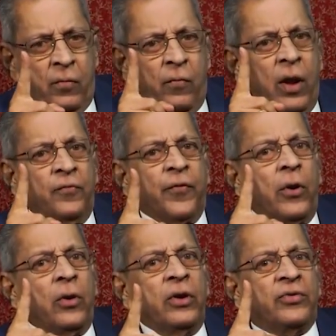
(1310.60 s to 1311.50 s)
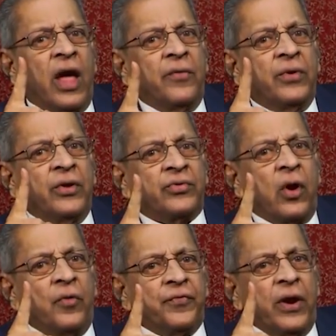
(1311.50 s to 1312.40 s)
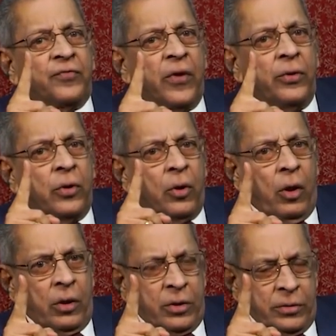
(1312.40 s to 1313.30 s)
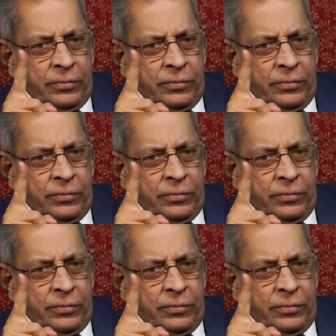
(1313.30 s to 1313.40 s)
one fellow is having his coffee at 5 o'clock.